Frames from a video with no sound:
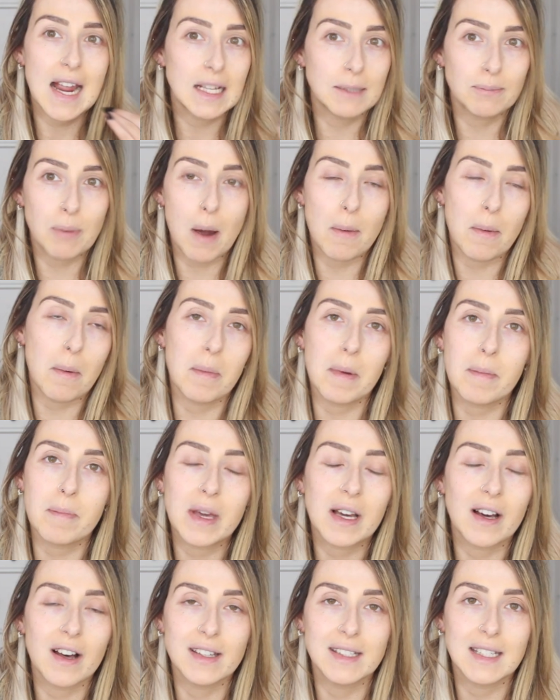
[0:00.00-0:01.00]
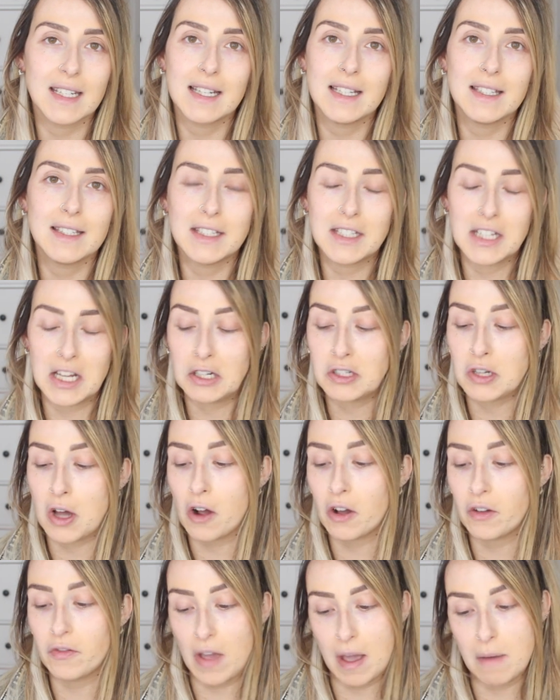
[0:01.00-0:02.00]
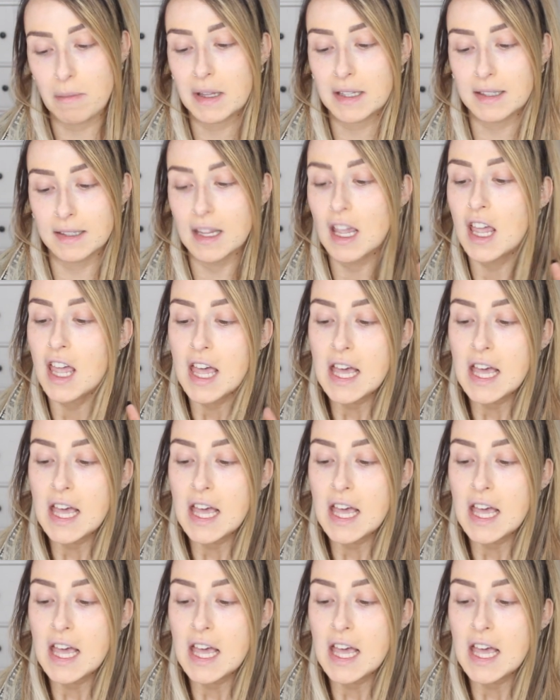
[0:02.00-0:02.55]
it's probably because it is TikTok famous.